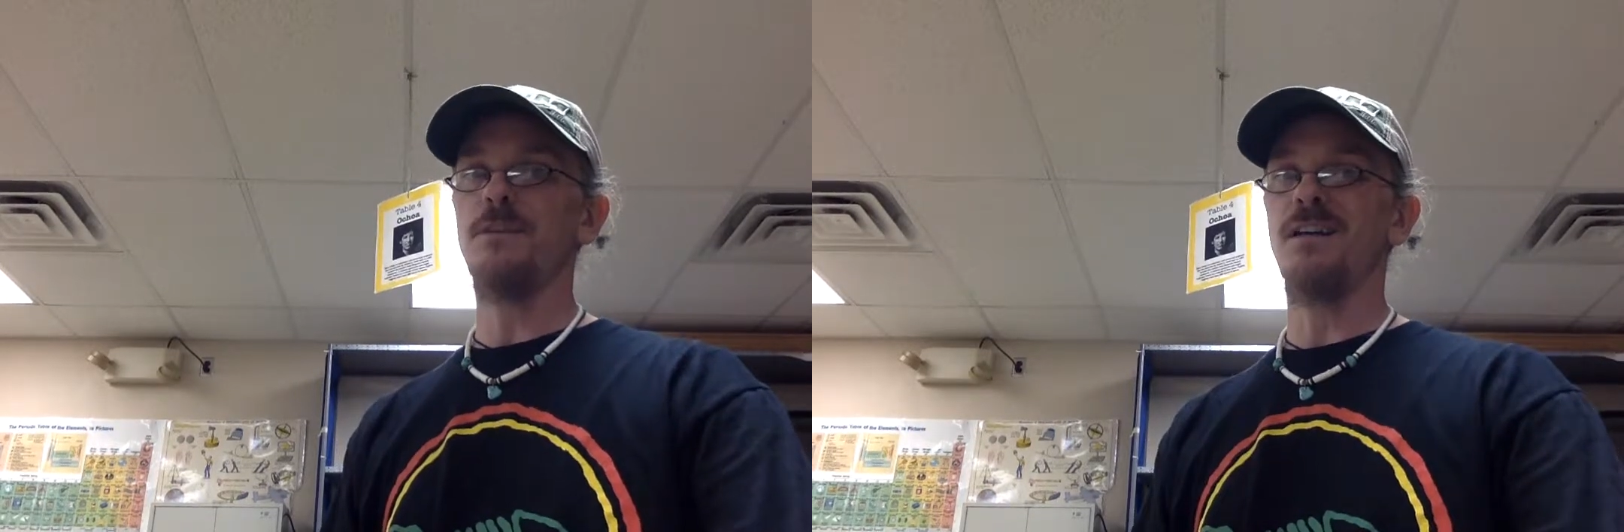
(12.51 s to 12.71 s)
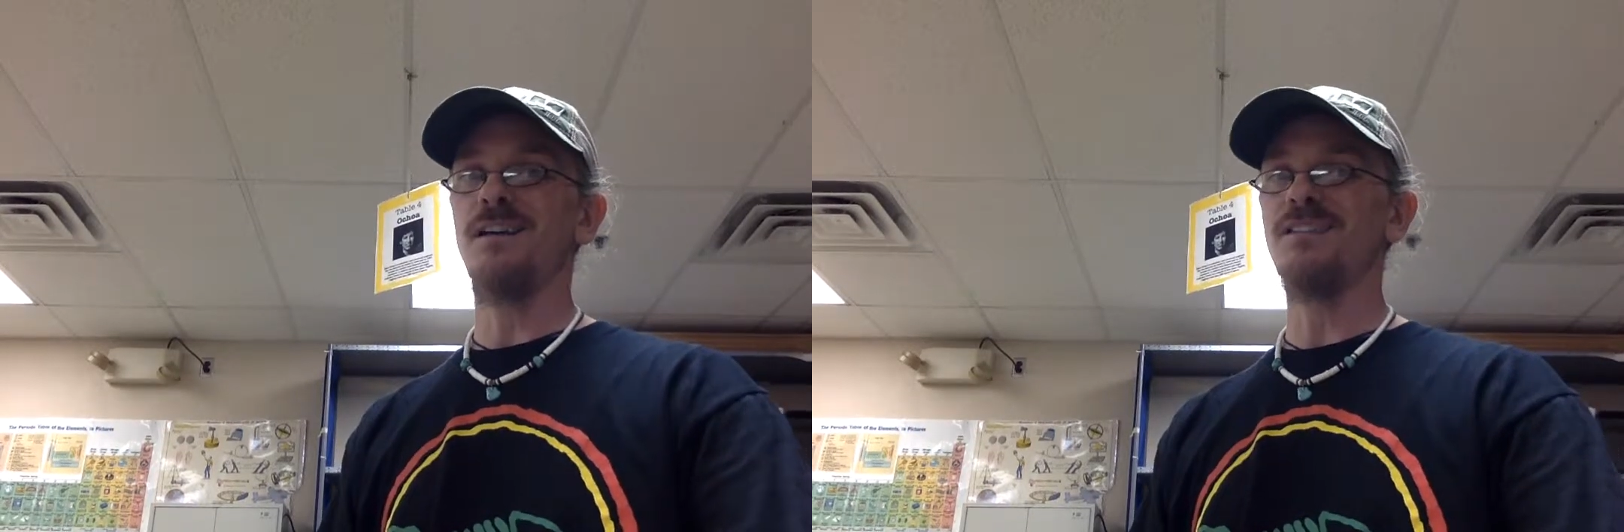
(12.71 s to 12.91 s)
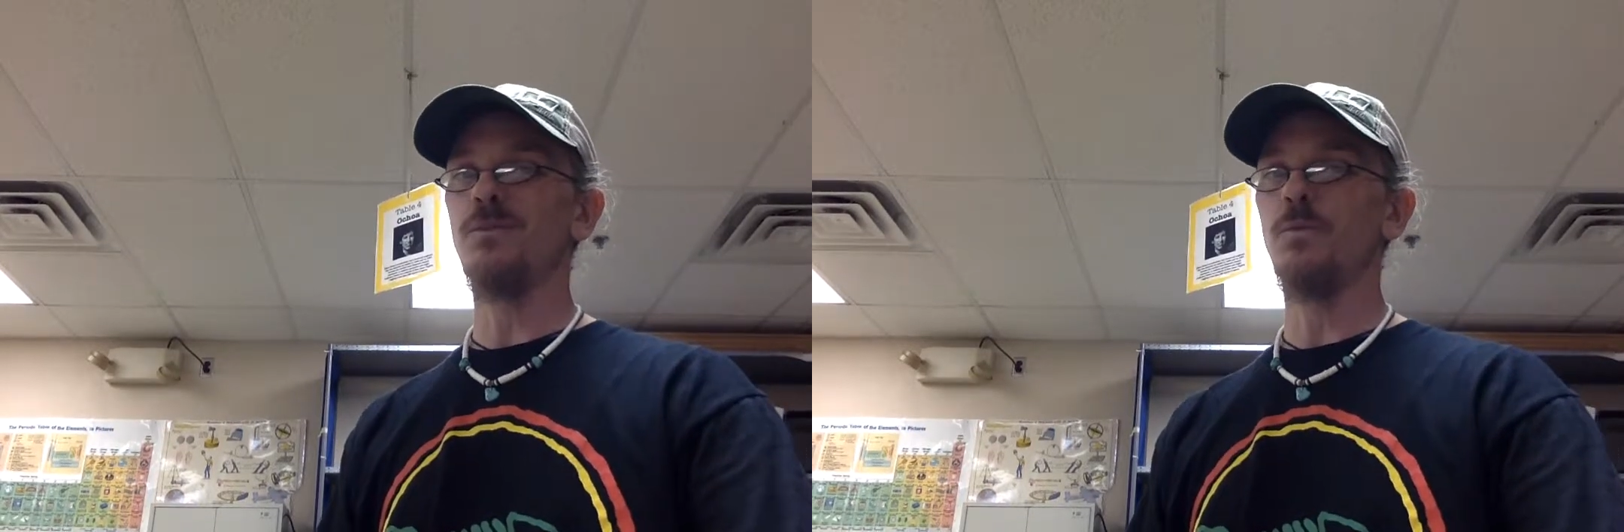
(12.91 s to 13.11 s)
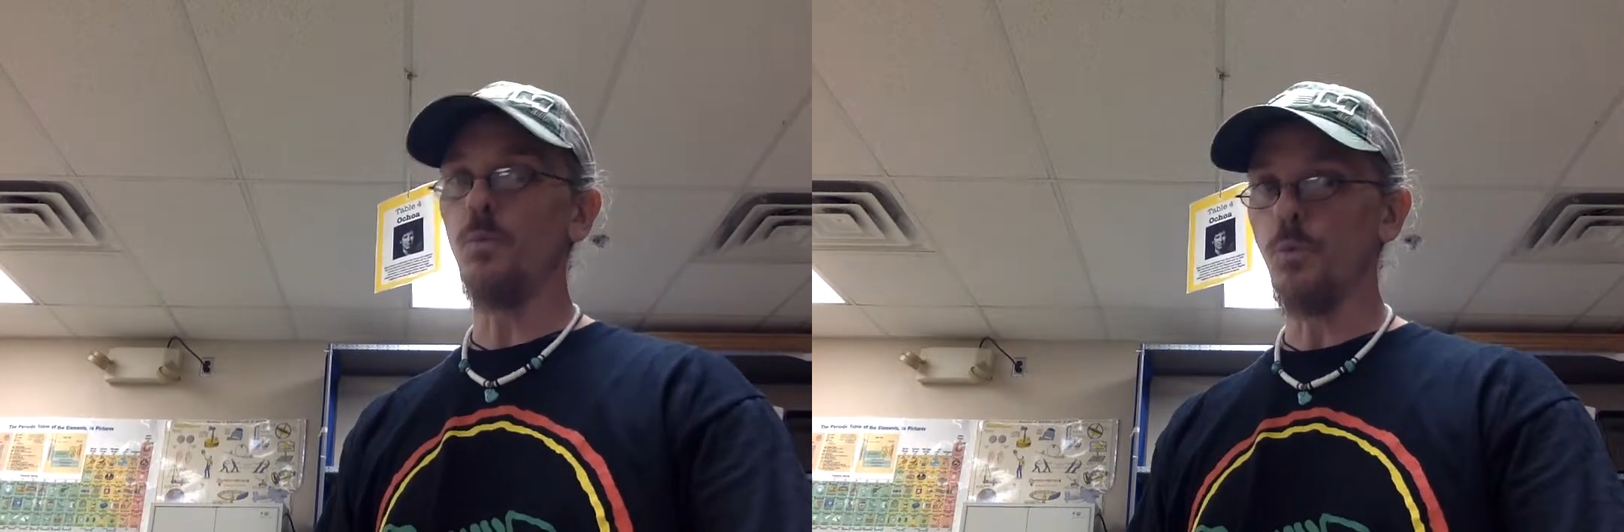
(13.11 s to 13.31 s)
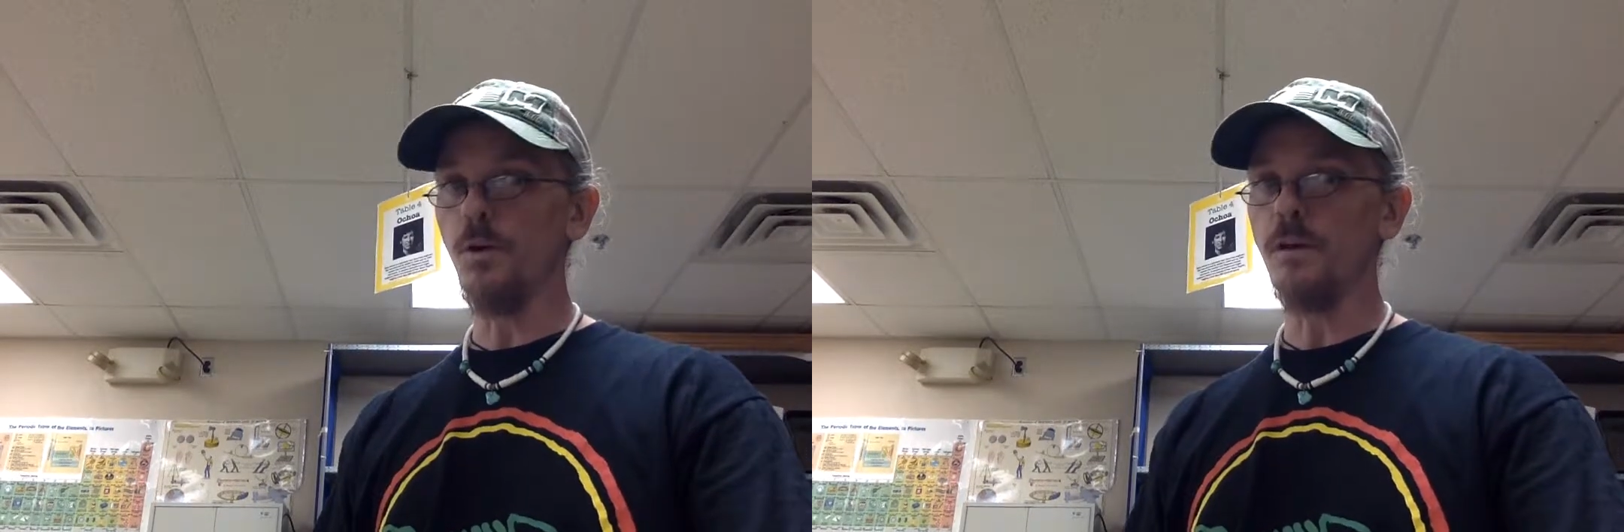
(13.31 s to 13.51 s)
to cut
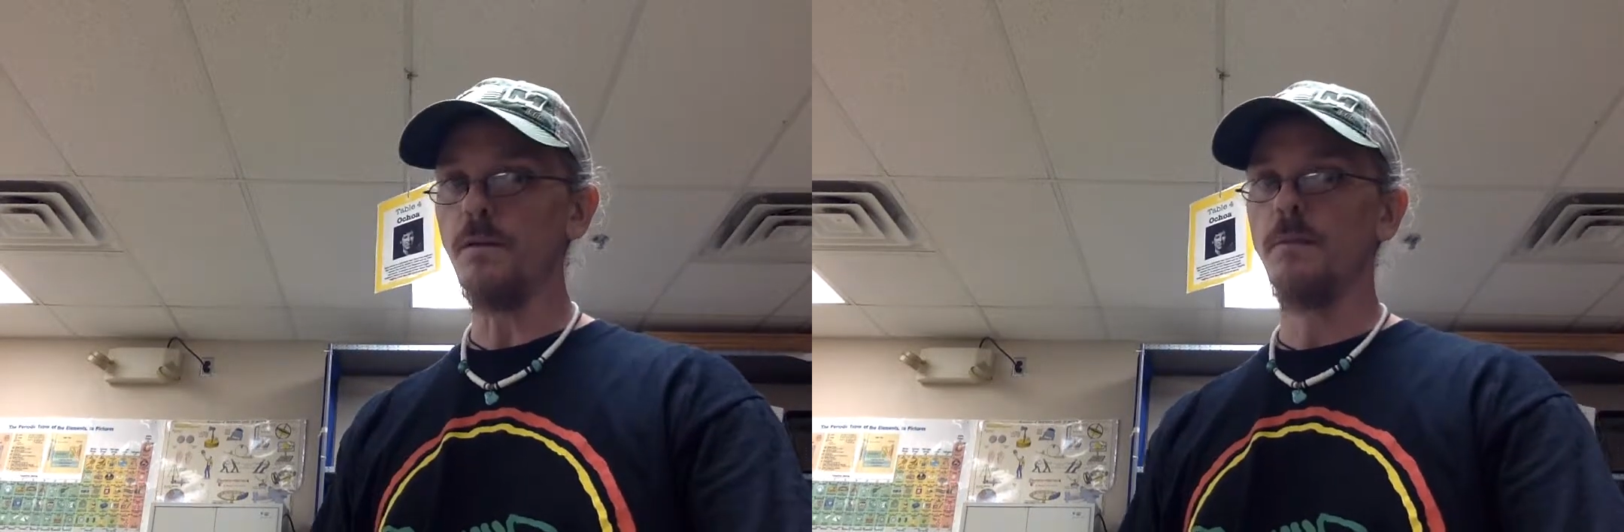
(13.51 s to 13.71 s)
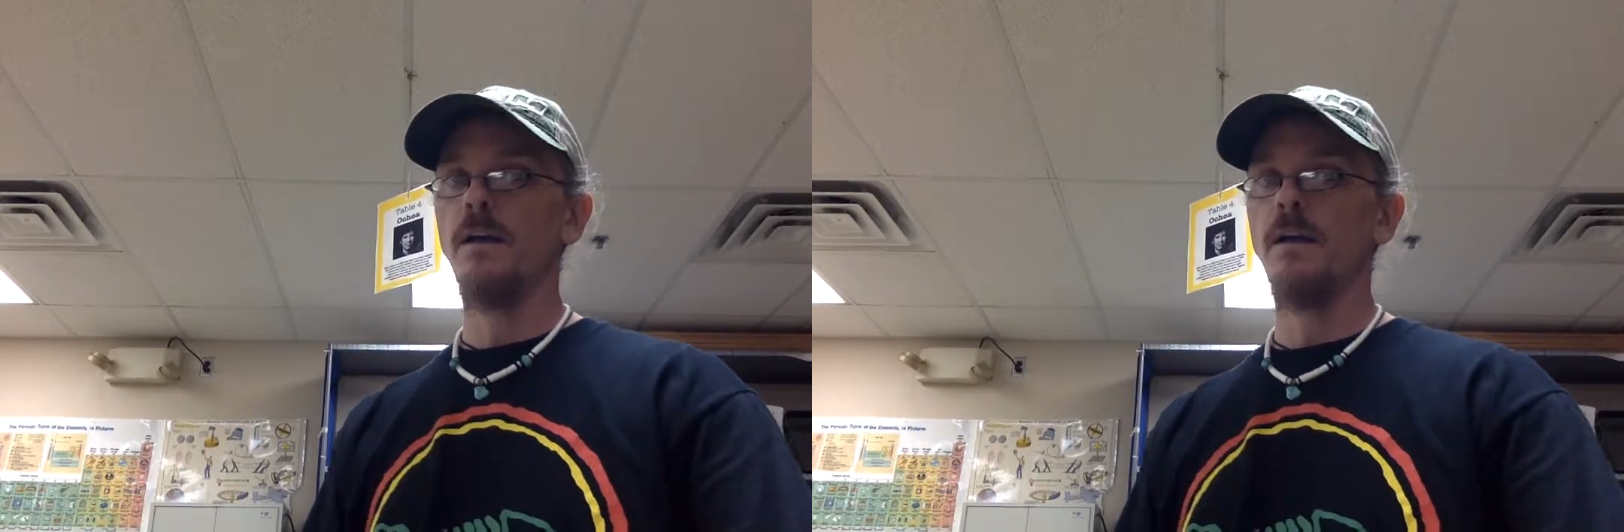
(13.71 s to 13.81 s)
wood.